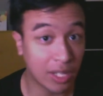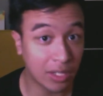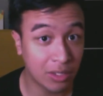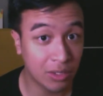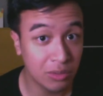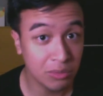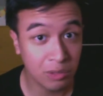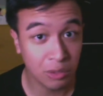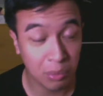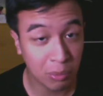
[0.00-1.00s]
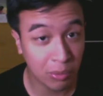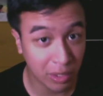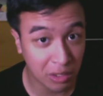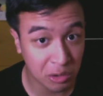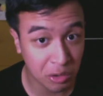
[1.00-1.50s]
you to the people that
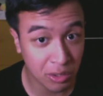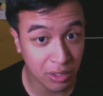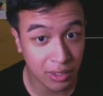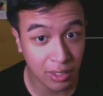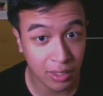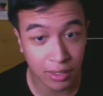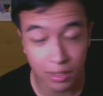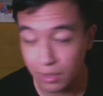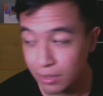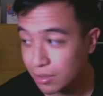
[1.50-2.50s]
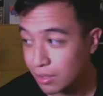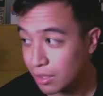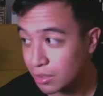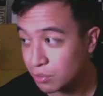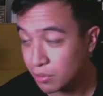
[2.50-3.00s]
enjoyed Kitani. I
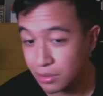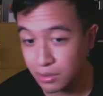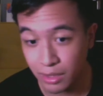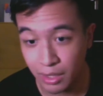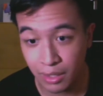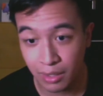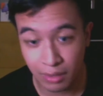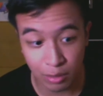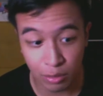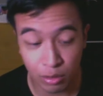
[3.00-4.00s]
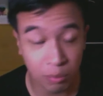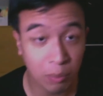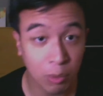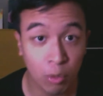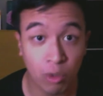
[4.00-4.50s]
just want to say thank you to the
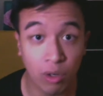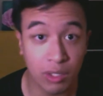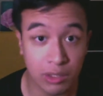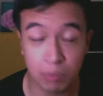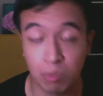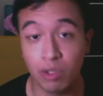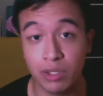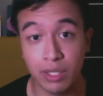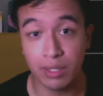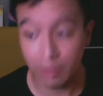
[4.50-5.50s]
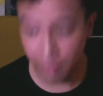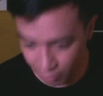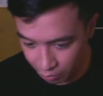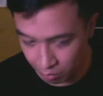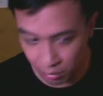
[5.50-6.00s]
people who are supporting
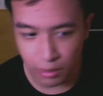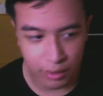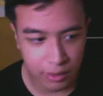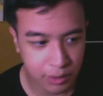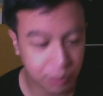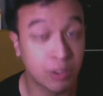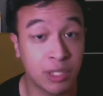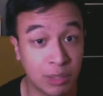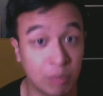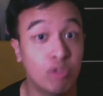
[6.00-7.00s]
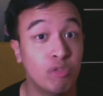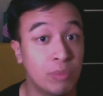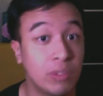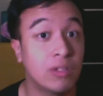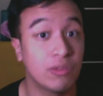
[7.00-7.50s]
the merch, supporting the
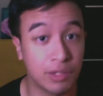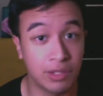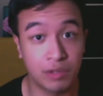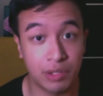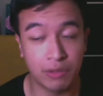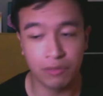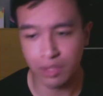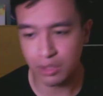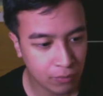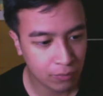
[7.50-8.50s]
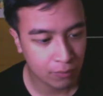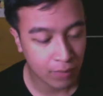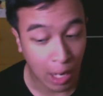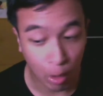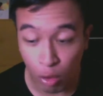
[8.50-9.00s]
movement of the creative industry.
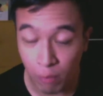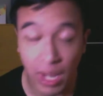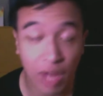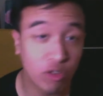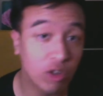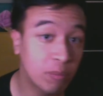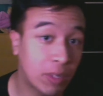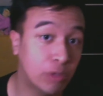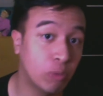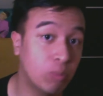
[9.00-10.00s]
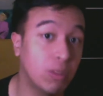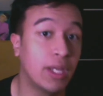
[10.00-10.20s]
I hope I have a part to play